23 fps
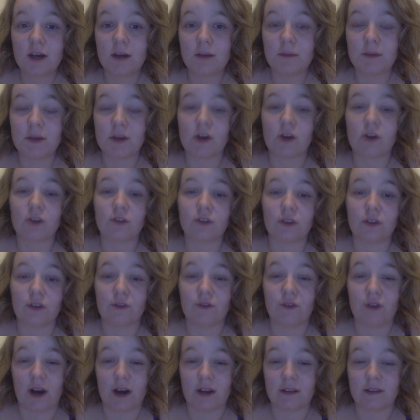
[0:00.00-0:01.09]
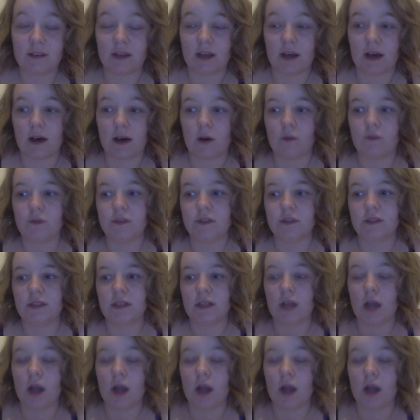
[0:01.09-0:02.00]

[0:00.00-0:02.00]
because of the fact that obviously